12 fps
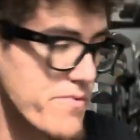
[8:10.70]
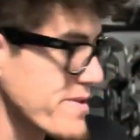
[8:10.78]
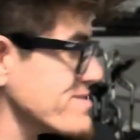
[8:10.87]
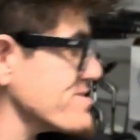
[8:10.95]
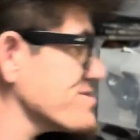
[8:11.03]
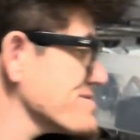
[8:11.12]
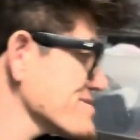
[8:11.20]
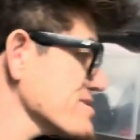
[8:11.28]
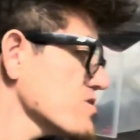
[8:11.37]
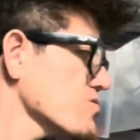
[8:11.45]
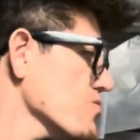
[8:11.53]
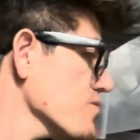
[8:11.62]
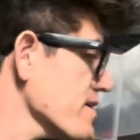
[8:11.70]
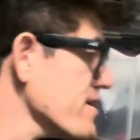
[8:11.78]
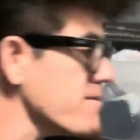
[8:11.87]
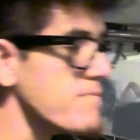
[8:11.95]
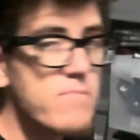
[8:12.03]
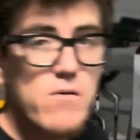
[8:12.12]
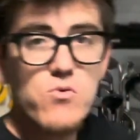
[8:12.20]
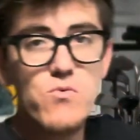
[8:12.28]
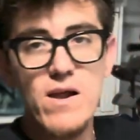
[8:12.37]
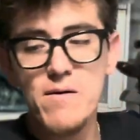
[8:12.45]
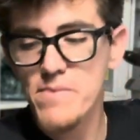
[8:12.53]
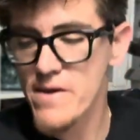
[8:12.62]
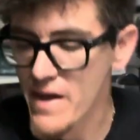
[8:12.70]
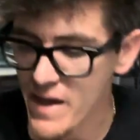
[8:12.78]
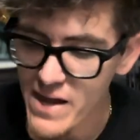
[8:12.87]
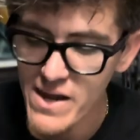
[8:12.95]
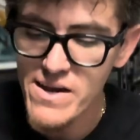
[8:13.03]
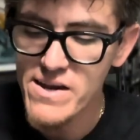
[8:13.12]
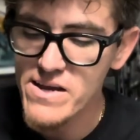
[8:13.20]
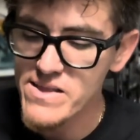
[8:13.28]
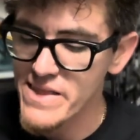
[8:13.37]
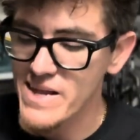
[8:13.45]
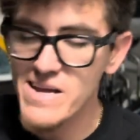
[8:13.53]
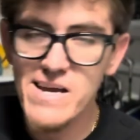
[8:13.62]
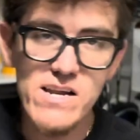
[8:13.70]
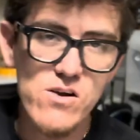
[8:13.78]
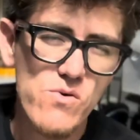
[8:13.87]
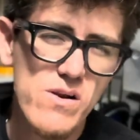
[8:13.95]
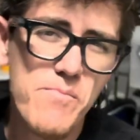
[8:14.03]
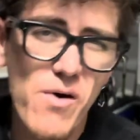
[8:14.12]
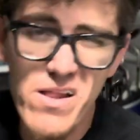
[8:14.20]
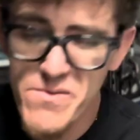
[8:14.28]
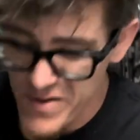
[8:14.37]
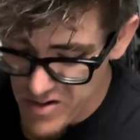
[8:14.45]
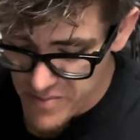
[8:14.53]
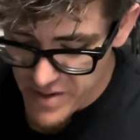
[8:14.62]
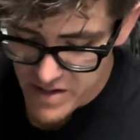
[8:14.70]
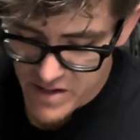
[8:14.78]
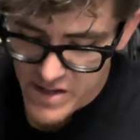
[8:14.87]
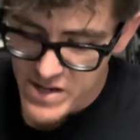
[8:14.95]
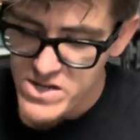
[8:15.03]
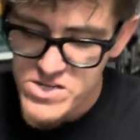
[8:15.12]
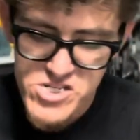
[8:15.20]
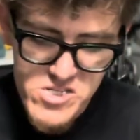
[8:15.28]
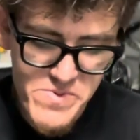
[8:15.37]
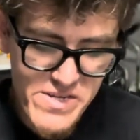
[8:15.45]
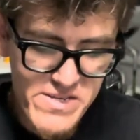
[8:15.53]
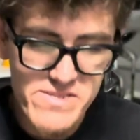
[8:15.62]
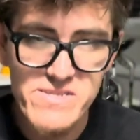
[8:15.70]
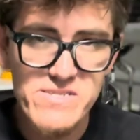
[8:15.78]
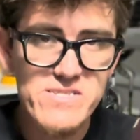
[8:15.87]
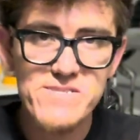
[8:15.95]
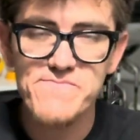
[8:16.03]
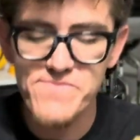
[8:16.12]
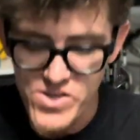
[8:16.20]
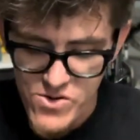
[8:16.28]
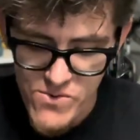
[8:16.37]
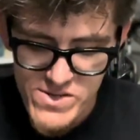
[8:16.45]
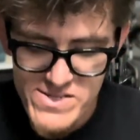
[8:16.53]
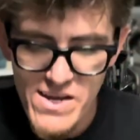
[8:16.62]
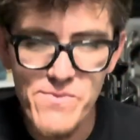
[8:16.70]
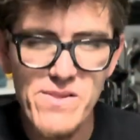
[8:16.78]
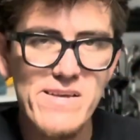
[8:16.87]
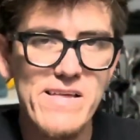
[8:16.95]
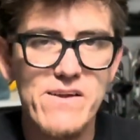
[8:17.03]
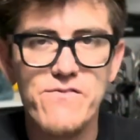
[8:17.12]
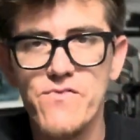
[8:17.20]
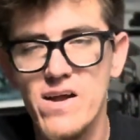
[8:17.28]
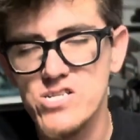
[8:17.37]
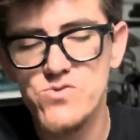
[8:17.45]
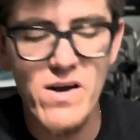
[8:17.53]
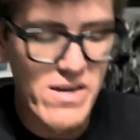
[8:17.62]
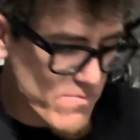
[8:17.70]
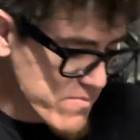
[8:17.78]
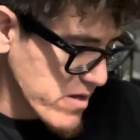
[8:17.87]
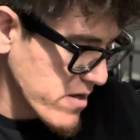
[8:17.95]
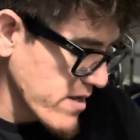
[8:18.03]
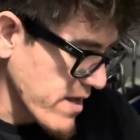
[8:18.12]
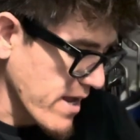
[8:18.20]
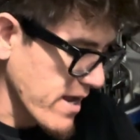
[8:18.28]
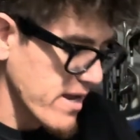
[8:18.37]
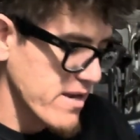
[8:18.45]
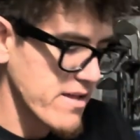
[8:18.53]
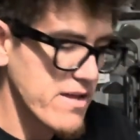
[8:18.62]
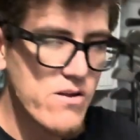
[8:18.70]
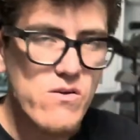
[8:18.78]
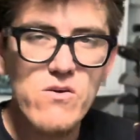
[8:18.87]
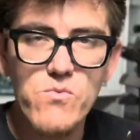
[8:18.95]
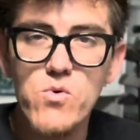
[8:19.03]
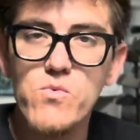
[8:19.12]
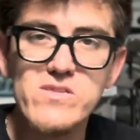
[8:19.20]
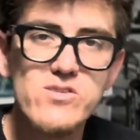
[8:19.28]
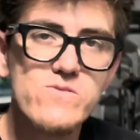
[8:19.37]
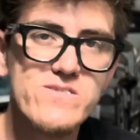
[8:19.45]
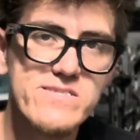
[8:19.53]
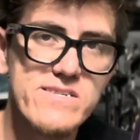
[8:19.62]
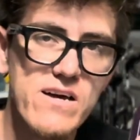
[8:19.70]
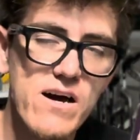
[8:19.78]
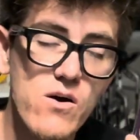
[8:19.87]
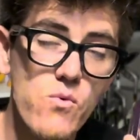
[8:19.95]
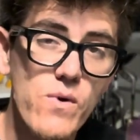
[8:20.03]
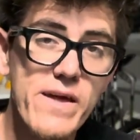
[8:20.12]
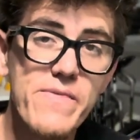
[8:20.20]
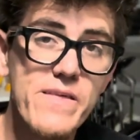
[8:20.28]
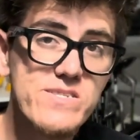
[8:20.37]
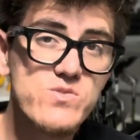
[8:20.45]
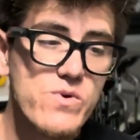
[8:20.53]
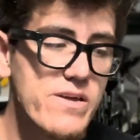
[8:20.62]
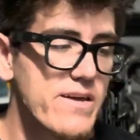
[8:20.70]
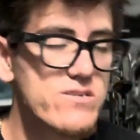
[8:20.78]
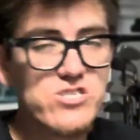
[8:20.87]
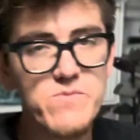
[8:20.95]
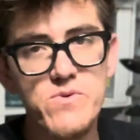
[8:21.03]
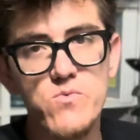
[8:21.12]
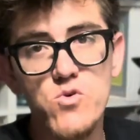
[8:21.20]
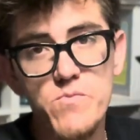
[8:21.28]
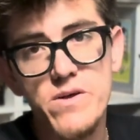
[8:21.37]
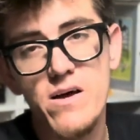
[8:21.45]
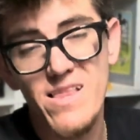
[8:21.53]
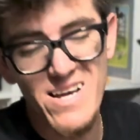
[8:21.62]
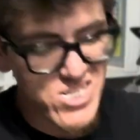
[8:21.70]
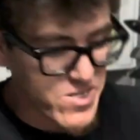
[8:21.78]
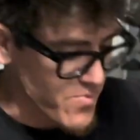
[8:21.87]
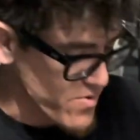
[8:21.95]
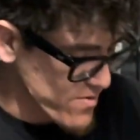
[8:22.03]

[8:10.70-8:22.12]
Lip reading: this is just gonna go in bubble wrap, and then it's gonna go in a poly mailer bag, just because it's it's not really like a fragile item, and it will reduce weight this way, and shipping would be a lot cheaper.